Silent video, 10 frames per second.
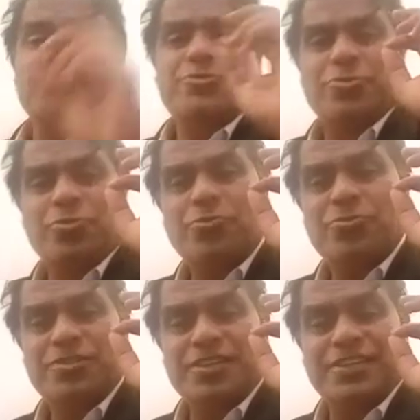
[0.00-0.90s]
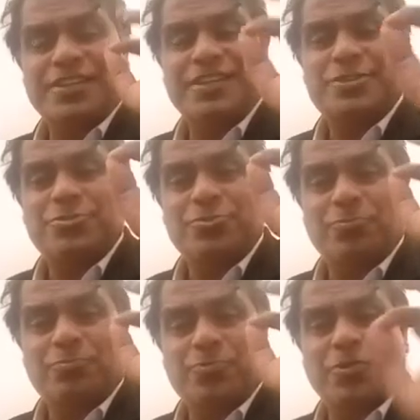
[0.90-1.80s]
don't need
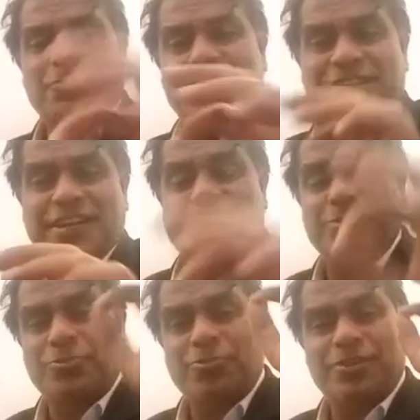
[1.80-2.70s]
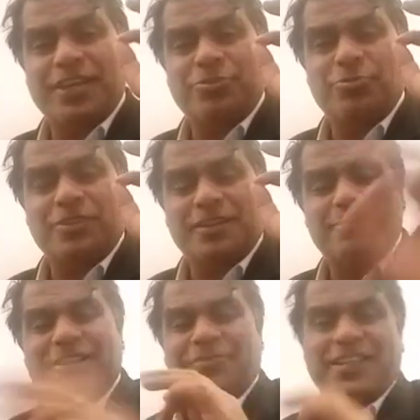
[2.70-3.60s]
to promise and don't need to
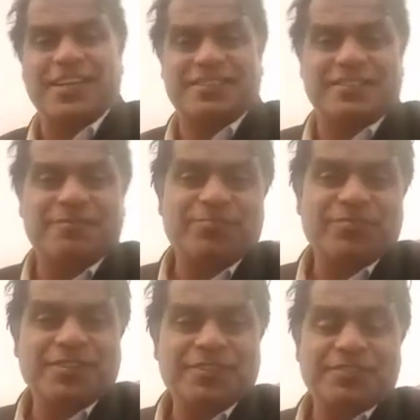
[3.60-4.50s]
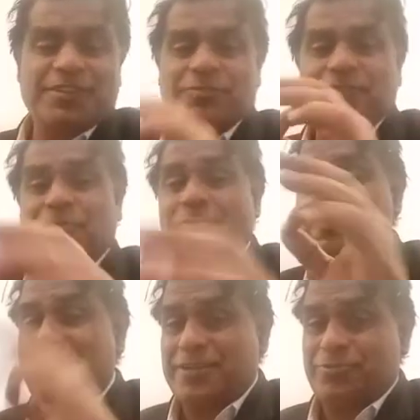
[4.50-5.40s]
commit with us that you will go
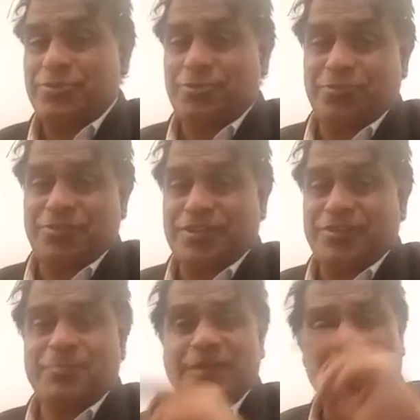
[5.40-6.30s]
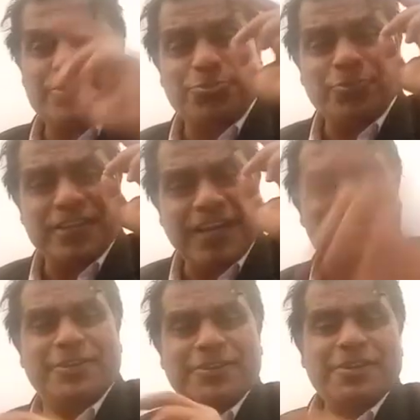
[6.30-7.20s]
back to your own country, because you are
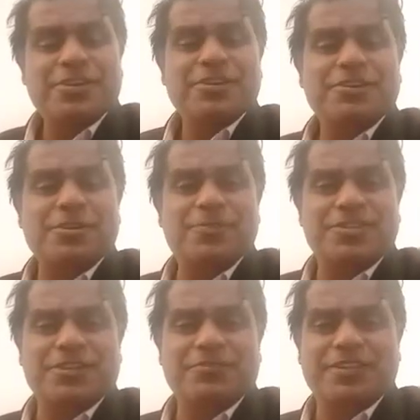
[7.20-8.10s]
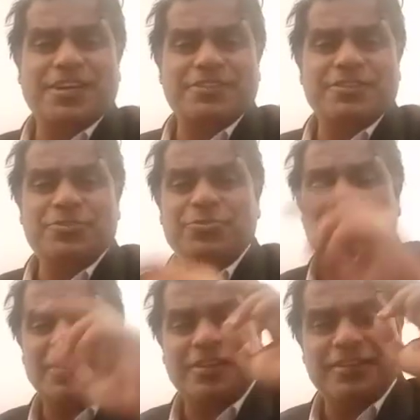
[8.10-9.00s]
not committing with us. You
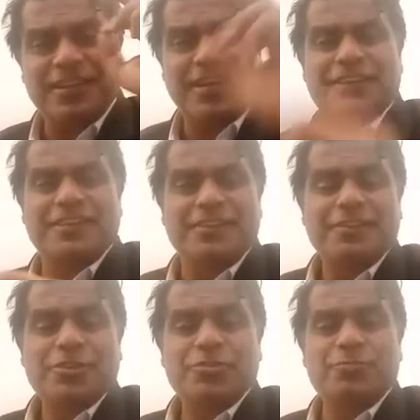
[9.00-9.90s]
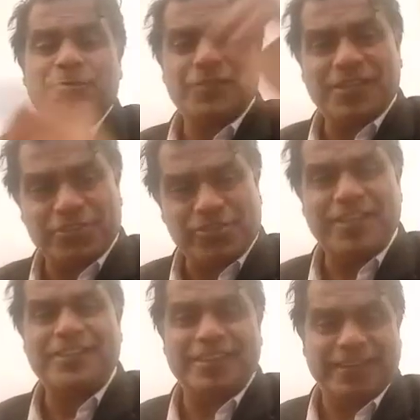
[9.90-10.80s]
are lying. You people are
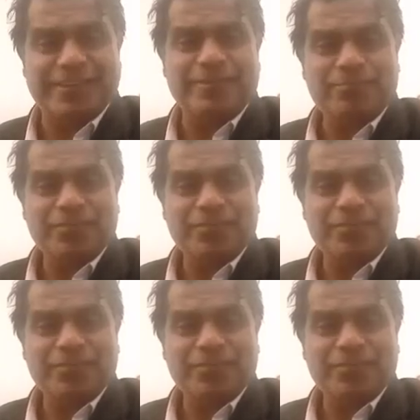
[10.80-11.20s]
staying here,